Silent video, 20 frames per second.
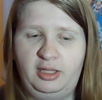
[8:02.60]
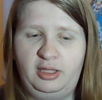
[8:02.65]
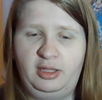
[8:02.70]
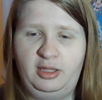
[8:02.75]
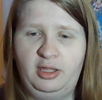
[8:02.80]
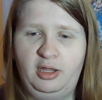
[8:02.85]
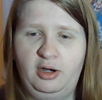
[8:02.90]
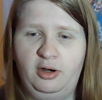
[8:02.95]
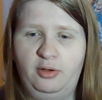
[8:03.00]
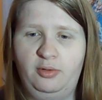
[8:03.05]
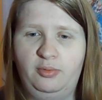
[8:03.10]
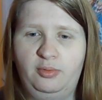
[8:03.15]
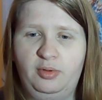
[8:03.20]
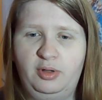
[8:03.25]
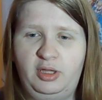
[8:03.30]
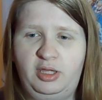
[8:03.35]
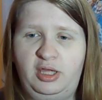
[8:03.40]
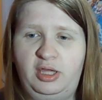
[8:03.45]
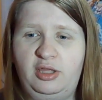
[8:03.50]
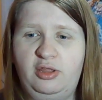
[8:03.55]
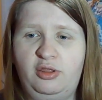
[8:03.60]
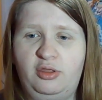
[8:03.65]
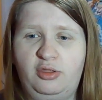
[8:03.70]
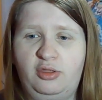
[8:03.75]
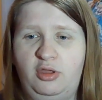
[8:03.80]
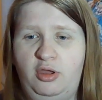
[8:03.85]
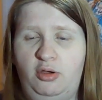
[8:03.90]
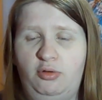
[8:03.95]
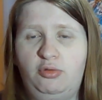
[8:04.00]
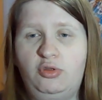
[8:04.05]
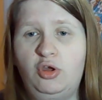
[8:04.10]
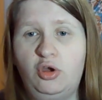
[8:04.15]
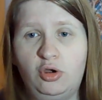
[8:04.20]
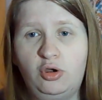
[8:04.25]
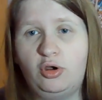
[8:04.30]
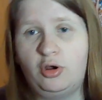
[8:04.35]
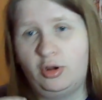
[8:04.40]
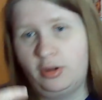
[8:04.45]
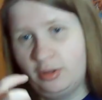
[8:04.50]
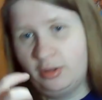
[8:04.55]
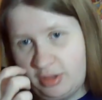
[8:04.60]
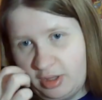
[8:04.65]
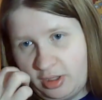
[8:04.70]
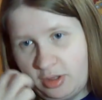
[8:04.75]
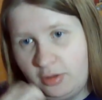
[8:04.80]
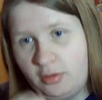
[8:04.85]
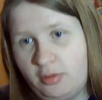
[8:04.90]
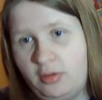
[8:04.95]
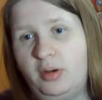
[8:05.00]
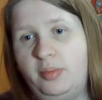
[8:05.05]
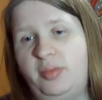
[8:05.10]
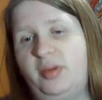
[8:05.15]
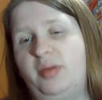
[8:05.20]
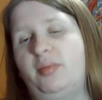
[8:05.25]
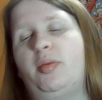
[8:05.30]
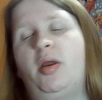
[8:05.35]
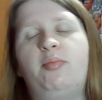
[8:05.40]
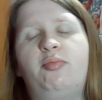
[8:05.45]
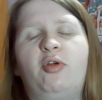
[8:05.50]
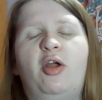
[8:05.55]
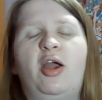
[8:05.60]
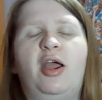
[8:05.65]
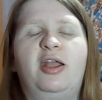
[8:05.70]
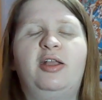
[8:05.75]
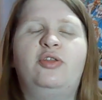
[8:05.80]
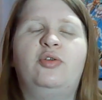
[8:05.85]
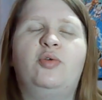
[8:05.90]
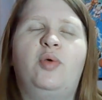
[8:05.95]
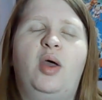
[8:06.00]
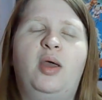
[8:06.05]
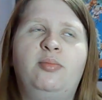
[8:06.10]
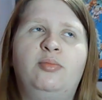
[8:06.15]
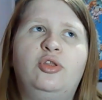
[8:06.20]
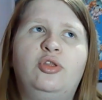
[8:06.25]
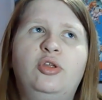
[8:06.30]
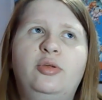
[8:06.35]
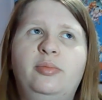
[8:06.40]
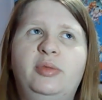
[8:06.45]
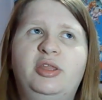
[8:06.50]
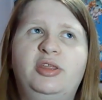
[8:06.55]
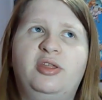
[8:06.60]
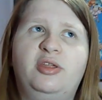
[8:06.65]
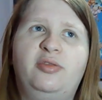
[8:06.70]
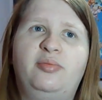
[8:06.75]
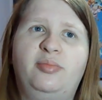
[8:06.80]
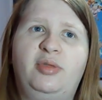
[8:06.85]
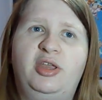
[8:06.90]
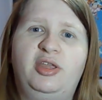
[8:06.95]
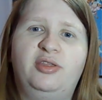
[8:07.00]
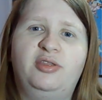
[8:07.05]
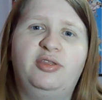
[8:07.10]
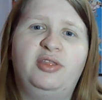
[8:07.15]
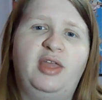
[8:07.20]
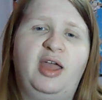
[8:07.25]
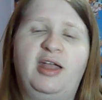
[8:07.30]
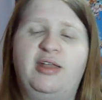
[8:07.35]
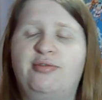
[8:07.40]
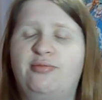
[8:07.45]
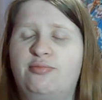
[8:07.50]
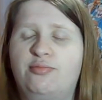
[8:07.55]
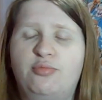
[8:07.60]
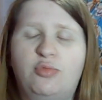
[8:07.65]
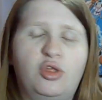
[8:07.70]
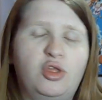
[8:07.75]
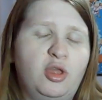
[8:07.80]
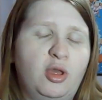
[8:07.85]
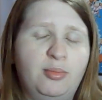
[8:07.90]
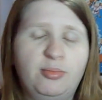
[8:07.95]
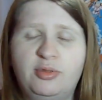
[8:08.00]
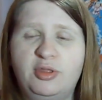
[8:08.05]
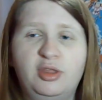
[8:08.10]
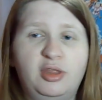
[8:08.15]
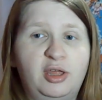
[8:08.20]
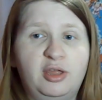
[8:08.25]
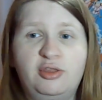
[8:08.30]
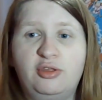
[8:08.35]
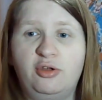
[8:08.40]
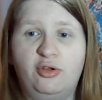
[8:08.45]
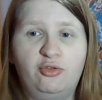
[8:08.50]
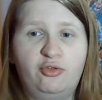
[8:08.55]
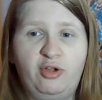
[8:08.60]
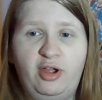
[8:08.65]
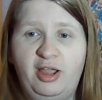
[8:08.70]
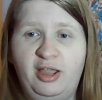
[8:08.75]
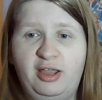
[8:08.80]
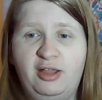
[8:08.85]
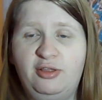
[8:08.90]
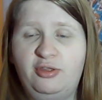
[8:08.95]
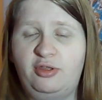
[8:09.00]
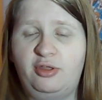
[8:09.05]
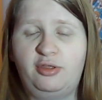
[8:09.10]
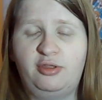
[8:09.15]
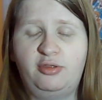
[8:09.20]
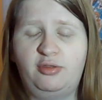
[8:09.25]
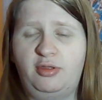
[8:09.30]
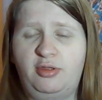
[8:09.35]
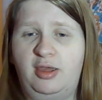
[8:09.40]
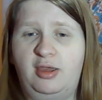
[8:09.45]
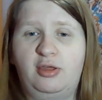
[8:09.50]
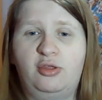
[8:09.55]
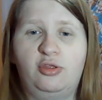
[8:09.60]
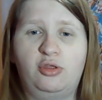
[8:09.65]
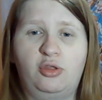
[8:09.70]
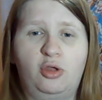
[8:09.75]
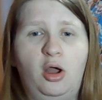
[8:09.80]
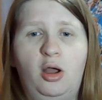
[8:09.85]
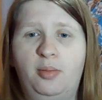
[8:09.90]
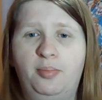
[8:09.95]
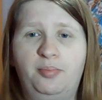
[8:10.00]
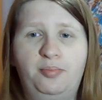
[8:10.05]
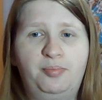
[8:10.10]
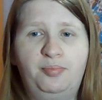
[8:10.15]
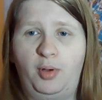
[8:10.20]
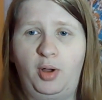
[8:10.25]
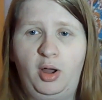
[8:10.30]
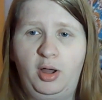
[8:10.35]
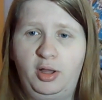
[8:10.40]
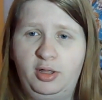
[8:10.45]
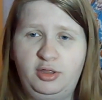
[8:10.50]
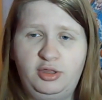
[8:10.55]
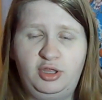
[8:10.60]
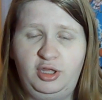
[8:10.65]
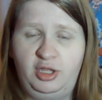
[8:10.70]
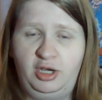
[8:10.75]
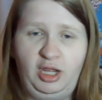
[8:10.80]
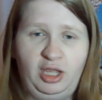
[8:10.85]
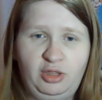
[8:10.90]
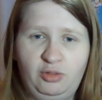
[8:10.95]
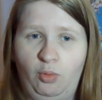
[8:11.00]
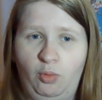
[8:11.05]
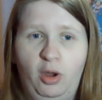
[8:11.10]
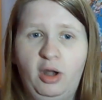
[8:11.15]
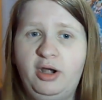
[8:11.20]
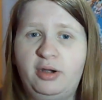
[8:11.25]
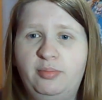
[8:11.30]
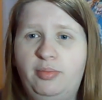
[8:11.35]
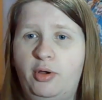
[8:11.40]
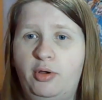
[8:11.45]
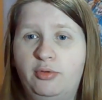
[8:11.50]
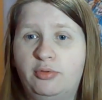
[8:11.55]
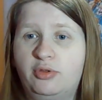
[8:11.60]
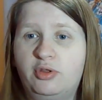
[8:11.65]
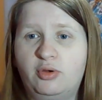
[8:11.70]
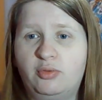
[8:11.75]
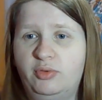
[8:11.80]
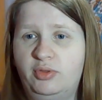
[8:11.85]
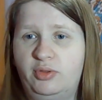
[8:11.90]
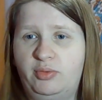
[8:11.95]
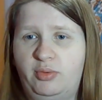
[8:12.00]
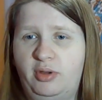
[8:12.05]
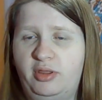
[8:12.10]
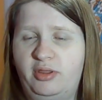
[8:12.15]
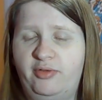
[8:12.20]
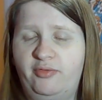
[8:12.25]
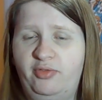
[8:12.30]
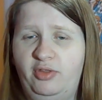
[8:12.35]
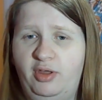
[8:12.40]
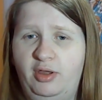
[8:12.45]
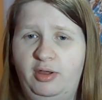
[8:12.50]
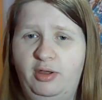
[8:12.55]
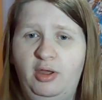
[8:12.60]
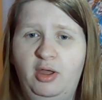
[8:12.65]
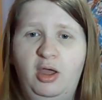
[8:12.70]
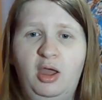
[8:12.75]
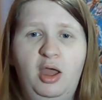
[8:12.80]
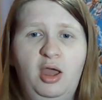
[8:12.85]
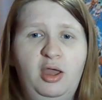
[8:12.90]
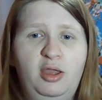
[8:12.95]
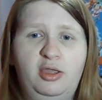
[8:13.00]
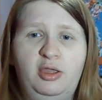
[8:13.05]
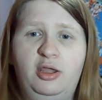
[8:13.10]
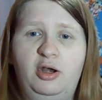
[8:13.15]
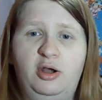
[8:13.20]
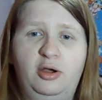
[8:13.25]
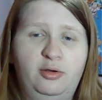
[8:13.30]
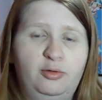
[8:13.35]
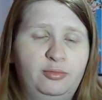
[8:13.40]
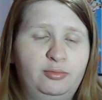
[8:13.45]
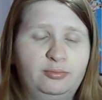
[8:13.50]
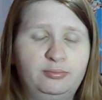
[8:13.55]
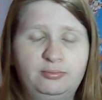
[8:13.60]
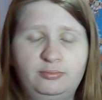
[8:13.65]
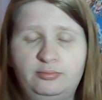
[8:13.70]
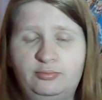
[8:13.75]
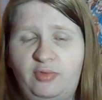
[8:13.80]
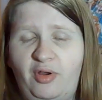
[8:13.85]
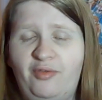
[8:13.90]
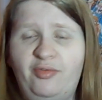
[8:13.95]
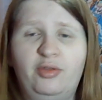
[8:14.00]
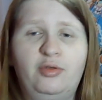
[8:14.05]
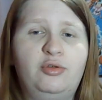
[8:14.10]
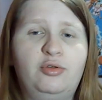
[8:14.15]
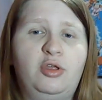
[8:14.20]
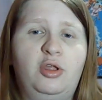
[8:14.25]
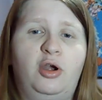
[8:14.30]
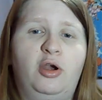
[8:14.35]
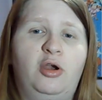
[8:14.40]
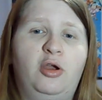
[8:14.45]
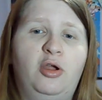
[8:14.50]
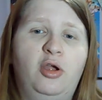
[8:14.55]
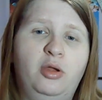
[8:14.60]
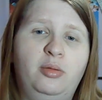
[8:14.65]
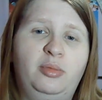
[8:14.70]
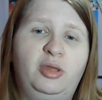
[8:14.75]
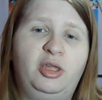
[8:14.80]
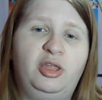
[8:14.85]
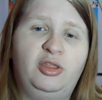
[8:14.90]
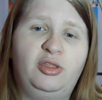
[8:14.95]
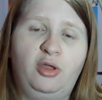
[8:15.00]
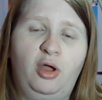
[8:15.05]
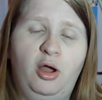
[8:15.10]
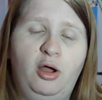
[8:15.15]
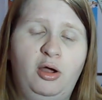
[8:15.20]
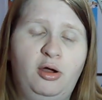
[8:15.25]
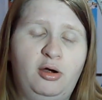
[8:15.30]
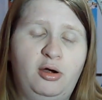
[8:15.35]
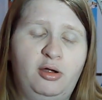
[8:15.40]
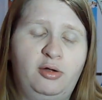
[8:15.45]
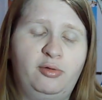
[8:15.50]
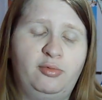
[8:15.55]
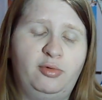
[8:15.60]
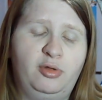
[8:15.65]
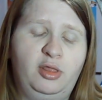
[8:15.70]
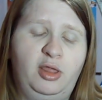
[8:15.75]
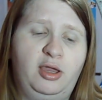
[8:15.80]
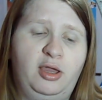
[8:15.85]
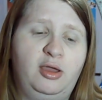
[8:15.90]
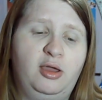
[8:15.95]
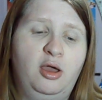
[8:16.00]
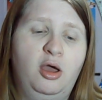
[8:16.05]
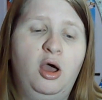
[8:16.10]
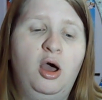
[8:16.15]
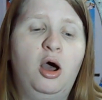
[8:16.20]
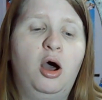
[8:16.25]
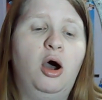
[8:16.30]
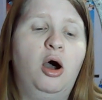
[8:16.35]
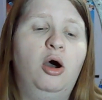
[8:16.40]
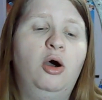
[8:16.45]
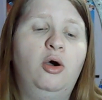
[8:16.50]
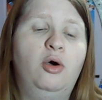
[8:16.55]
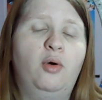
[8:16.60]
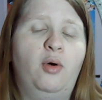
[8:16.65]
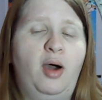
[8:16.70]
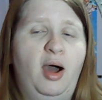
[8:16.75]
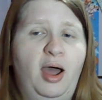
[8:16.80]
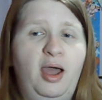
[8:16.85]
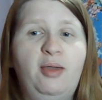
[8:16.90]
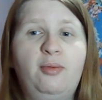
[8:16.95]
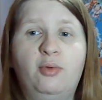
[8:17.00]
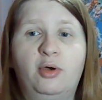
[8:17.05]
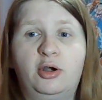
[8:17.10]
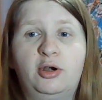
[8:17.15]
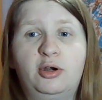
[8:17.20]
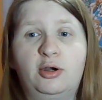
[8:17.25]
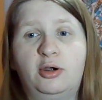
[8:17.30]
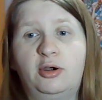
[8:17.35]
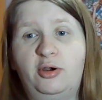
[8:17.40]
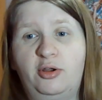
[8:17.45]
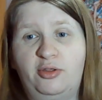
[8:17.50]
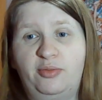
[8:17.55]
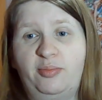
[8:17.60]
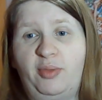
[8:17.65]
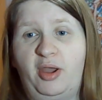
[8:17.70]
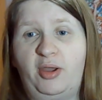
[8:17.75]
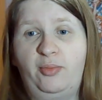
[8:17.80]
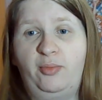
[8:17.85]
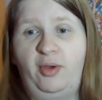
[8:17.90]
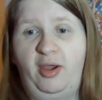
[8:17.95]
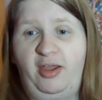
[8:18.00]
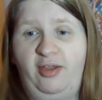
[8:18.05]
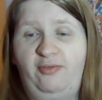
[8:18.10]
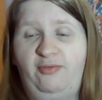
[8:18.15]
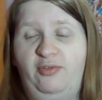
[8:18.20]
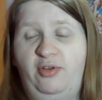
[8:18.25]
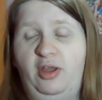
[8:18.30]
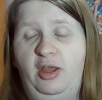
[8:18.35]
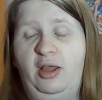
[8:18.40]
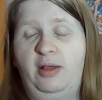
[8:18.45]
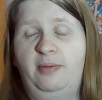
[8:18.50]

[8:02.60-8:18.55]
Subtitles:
you know, he just, you know, took her and was like, you're going to be my bride. So I'm assuming this means that some celestial dragon just, like, saw Ginny's wanted poster with the rest of the, you know, Revolutionary Army, saw her and were like, oh, I want her as my wife.